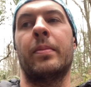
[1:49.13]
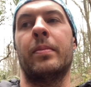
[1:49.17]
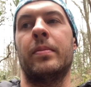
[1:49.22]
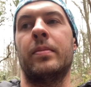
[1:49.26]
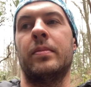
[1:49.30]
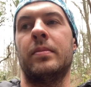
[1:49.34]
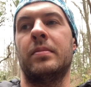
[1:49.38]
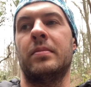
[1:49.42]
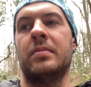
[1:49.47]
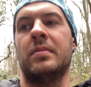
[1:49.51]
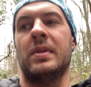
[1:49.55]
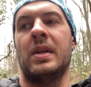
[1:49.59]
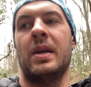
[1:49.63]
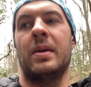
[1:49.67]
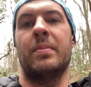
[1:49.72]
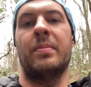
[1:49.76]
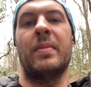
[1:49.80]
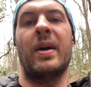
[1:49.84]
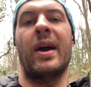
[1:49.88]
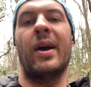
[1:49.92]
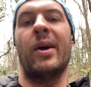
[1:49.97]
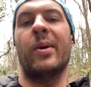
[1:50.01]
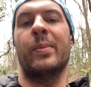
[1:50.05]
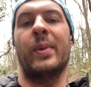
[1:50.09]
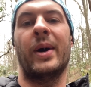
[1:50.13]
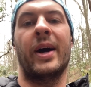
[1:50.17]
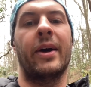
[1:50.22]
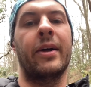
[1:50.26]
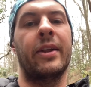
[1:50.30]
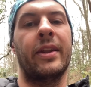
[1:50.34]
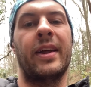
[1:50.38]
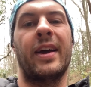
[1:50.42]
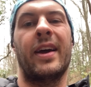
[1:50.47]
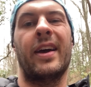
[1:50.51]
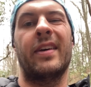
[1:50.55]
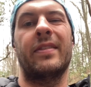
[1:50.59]
mile
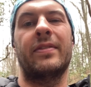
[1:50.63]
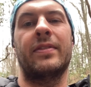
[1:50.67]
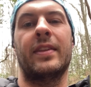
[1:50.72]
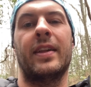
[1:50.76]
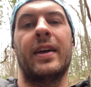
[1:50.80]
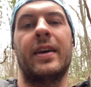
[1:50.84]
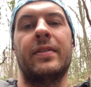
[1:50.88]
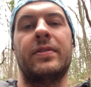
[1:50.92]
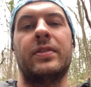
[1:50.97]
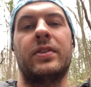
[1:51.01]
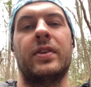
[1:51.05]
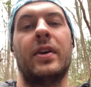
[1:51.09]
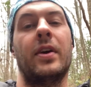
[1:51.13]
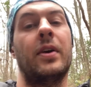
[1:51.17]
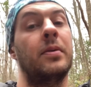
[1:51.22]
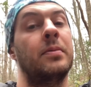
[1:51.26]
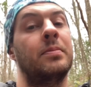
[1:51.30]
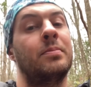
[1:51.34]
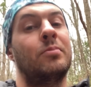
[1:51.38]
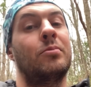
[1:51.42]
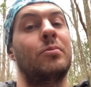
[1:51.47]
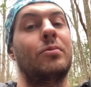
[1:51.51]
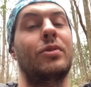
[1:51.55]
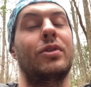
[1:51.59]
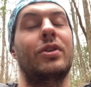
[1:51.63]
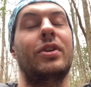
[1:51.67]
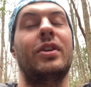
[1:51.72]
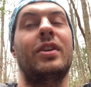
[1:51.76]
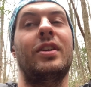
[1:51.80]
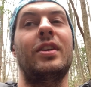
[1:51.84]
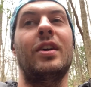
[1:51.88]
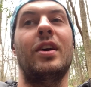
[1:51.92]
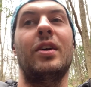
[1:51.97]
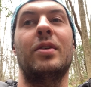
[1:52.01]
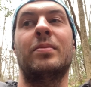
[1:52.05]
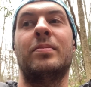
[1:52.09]
and a half left, so we're good to
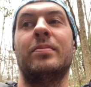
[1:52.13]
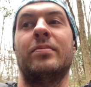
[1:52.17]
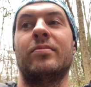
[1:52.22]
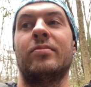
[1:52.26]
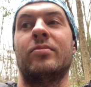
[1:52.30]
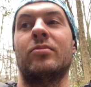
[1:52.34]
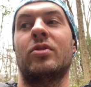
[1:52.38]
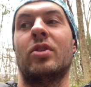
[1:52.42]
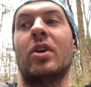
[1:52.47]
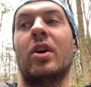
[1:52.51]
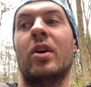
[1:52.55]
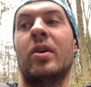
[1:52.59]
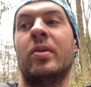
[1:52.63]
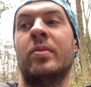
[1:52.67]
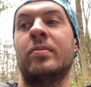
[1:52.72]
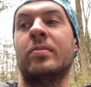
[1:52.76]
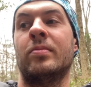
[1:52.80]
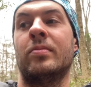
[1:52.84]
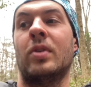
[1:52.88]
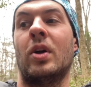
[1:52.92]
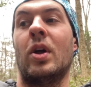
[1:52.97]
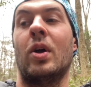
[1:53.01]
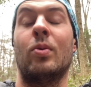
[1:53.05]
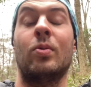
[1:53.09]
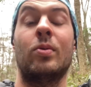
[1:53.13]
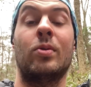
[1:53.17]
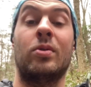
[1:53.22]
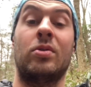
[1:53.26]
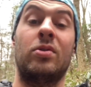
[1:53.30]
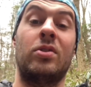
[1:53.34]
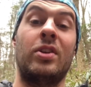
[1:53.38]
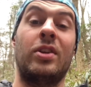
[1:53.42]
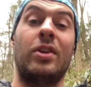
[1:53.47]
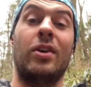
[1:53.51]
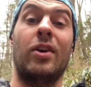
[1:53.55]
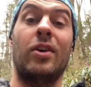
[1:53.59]
go. So we'll
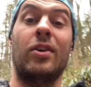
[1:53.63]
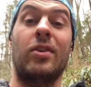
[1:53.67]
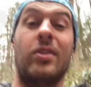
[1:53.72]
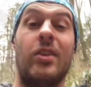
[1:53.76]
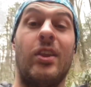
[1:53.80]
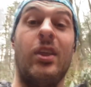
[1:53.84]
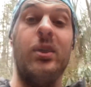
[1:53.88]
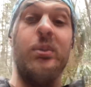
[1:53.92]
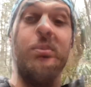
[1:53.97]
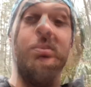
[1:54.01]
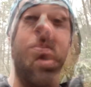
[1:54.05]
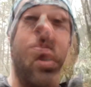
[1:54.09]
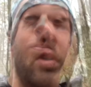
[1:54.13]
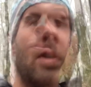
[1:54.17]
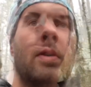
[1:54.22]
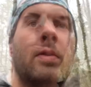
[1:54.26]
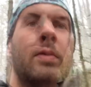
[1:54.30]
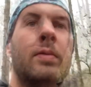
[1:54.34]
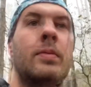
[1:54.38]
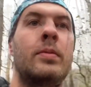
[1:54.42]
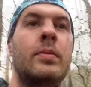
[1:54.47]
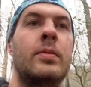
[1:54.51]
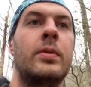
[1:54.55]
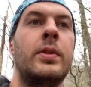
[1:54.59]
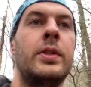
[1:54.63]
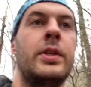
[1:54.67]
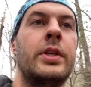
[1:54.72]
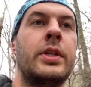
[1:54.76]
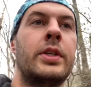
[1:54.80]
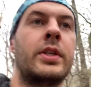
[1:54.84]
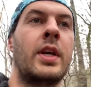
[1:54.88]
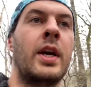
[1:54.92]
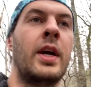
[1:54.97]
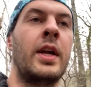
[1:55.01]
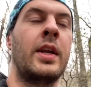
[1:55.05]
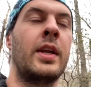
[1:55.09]
see y'all at camp. Well, we
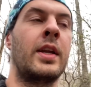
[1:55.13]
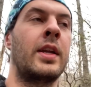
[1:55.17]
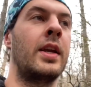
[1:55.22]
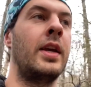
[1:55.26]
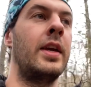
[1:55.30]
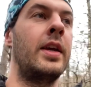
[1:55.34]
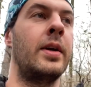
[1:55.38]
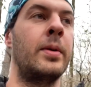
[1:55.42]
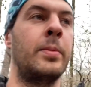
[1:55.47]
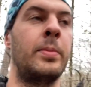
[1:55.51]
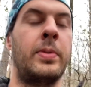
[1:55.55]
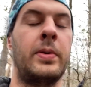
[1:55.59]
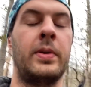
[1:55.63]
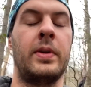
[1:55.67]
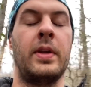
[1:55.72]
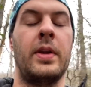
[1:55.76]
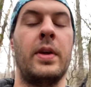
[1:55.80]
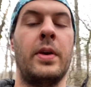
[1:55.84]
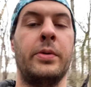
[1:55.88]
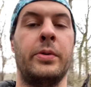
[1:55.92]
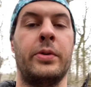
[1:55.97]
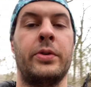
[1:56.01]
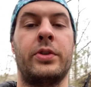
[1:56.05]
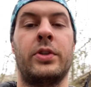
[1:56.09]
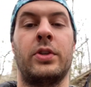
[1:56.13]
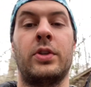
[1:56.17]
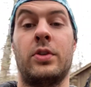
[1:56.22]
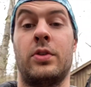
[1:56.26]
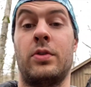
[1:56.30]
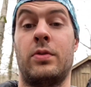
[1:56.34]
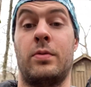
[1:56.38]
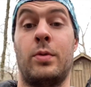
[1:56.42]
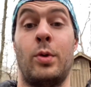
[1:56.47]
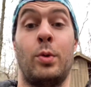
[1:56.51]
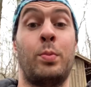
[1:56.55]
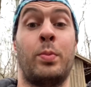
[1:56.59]
just got to camp. It was
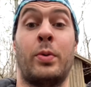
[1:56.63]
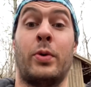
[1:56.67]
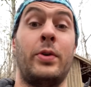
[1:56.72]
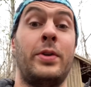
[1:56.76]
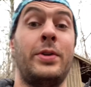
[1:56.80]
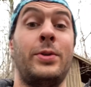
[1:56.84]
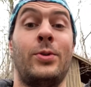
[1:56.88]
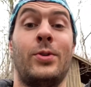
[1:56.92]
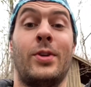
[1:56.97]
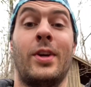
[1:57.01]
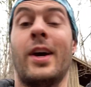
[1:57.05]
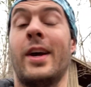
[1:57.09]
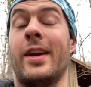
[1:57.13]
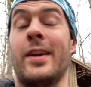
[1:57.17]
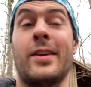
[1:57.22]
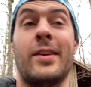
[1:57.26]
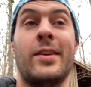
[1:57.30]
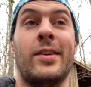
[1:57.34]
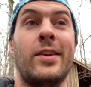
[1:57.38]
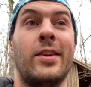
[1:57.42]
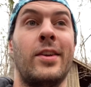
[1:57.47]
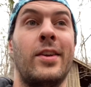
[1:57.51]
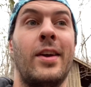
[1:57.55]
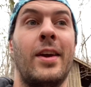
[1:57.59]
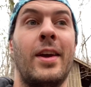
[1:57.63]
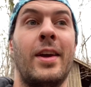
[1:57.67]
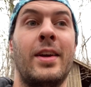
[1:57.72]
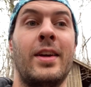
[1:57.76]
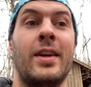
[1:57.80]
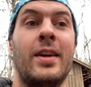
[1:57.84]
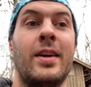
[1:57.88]
super easy hiking today.